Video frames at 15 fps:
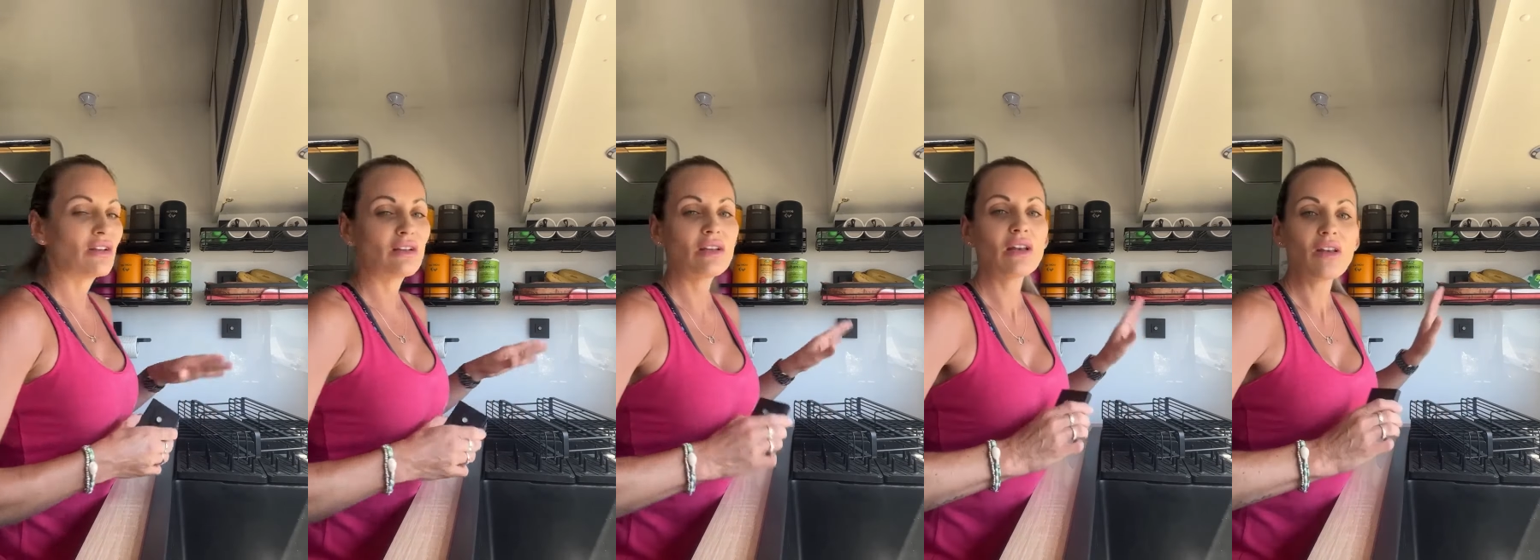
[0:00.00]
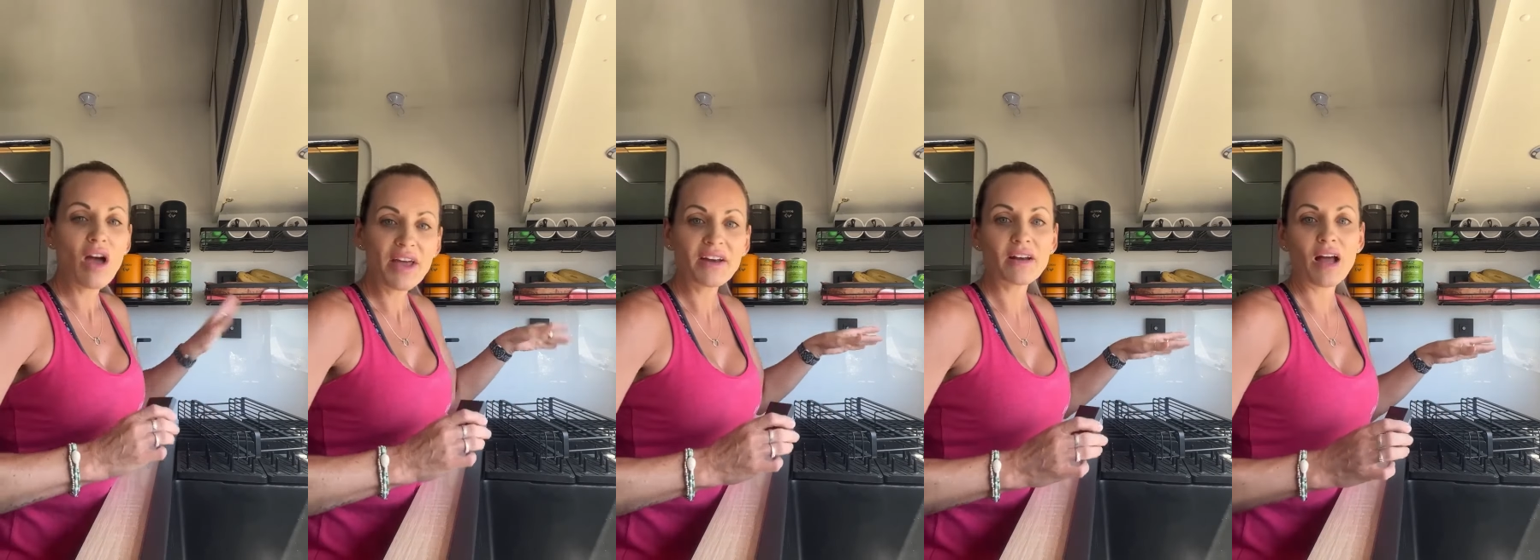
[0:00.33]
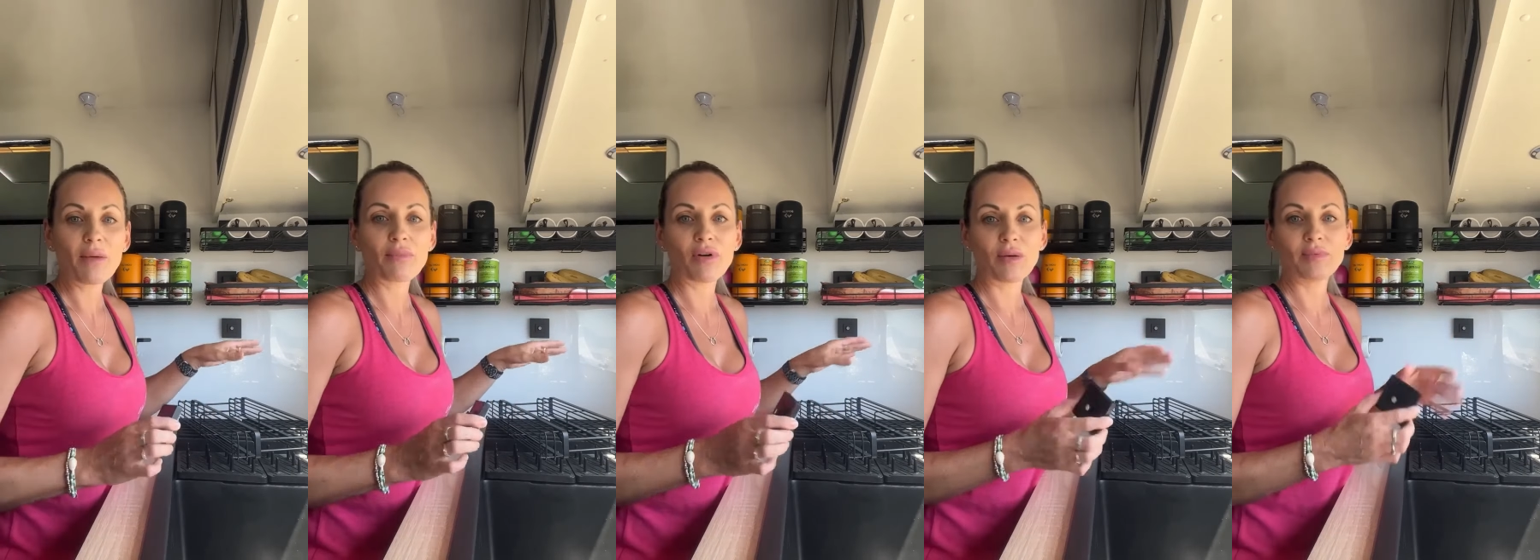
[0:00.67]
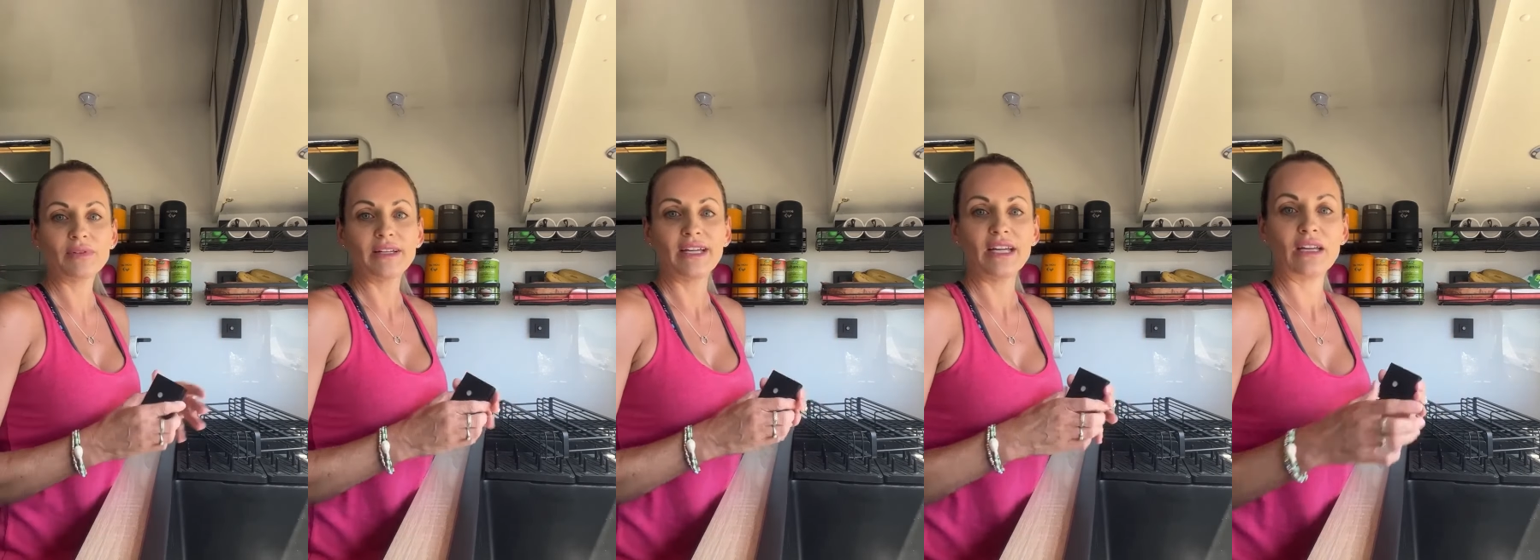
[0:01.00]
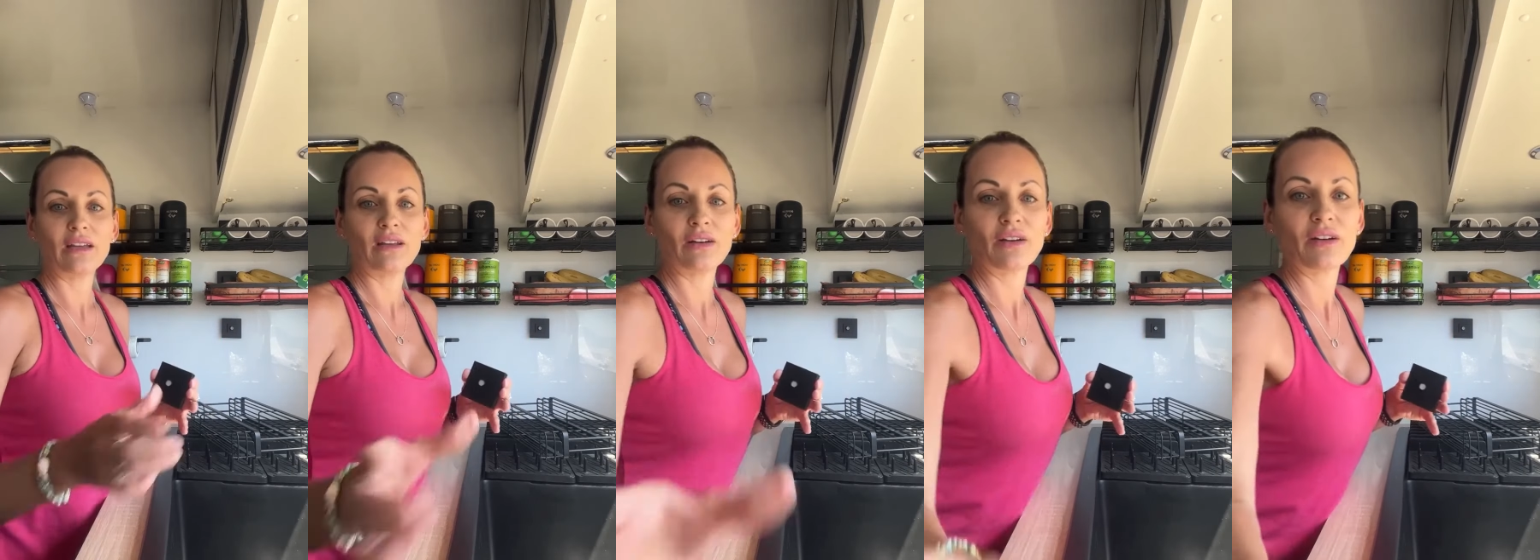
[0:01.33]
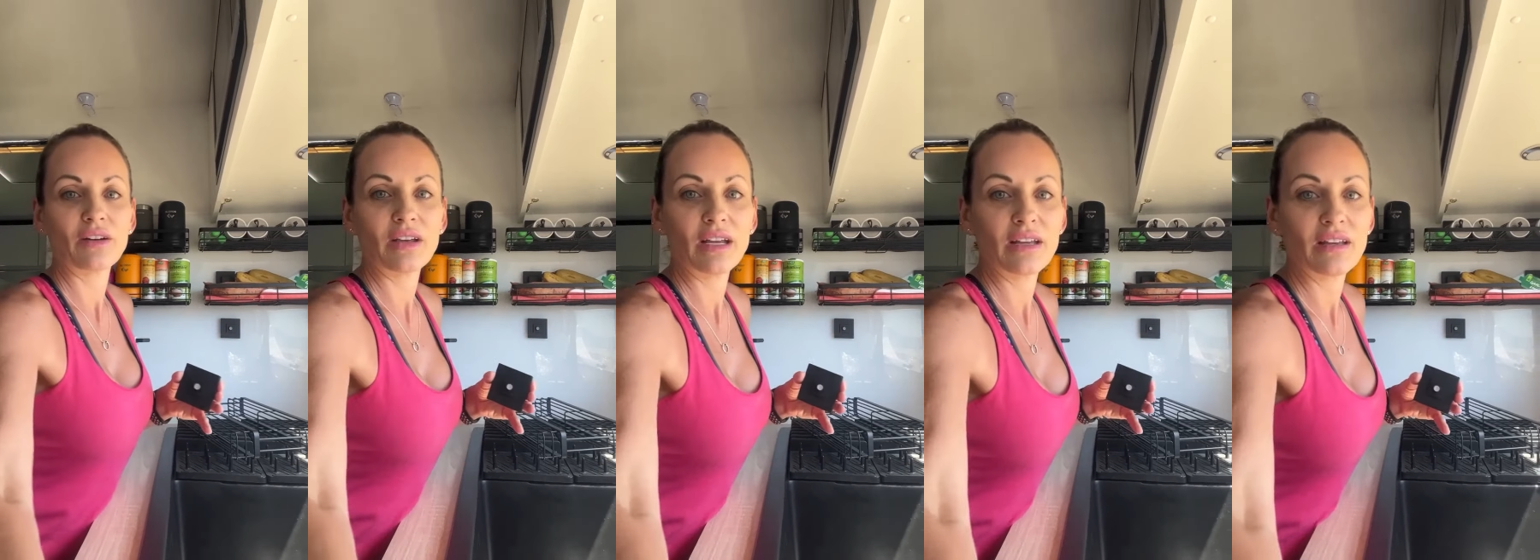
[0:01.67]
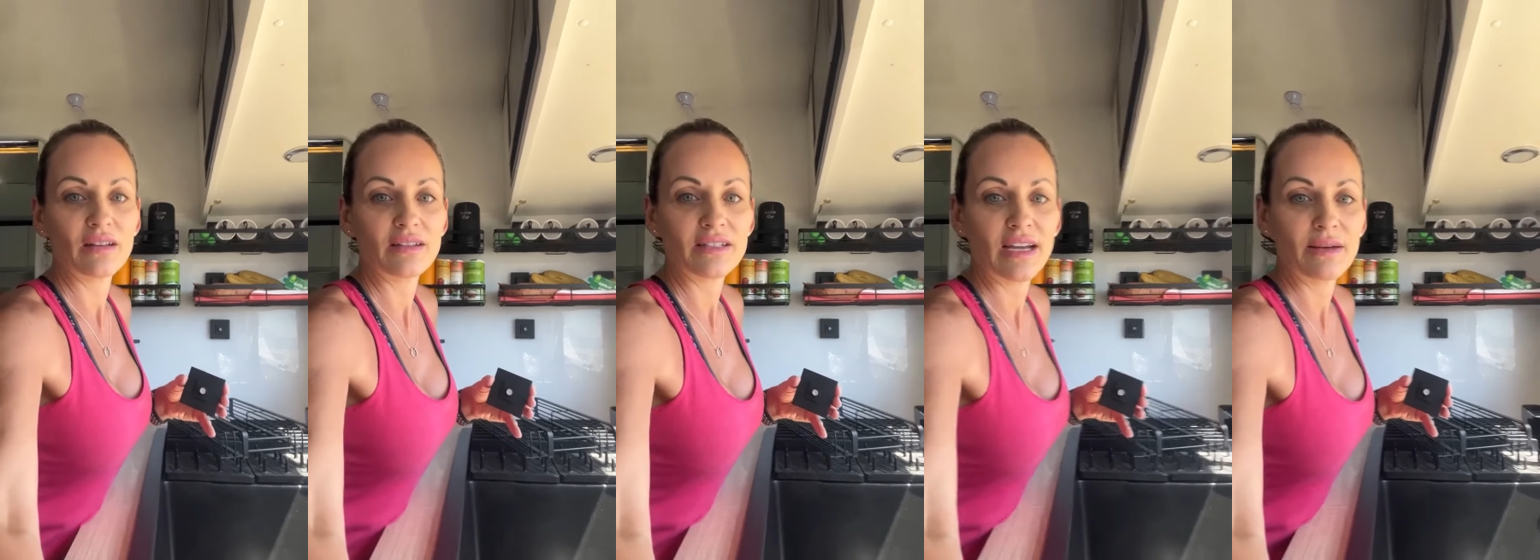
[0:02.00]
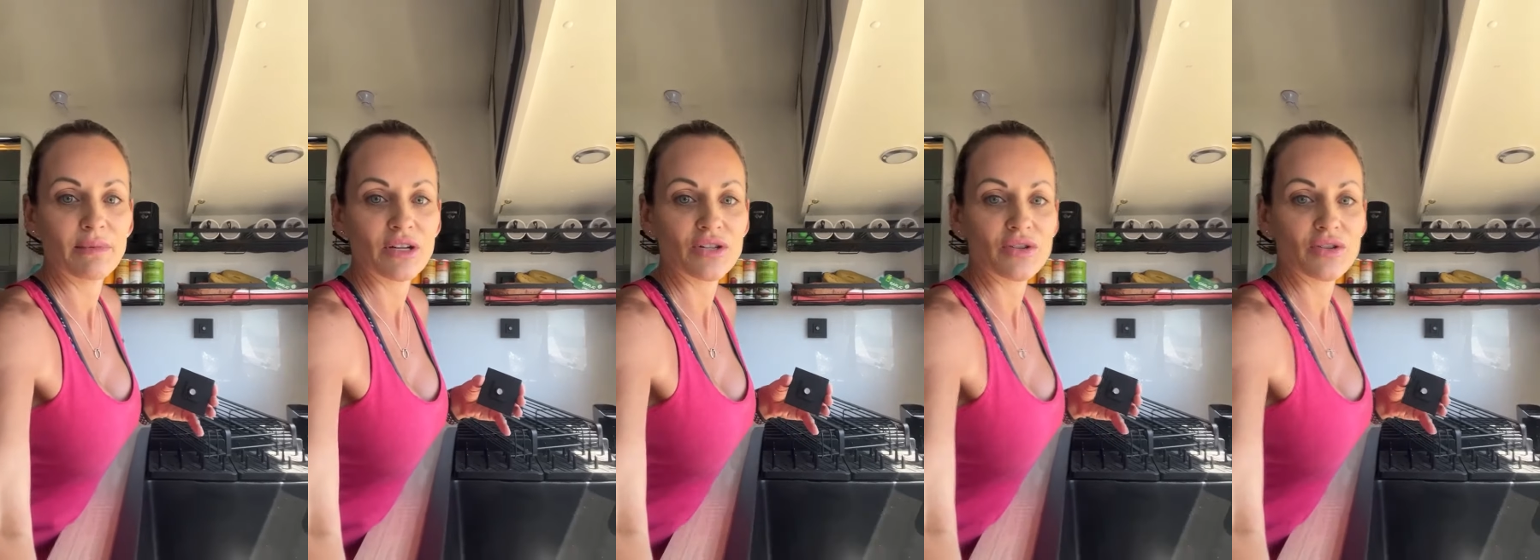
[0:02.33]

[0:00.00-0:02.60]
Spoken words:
line it up properly, you know, get your tape measure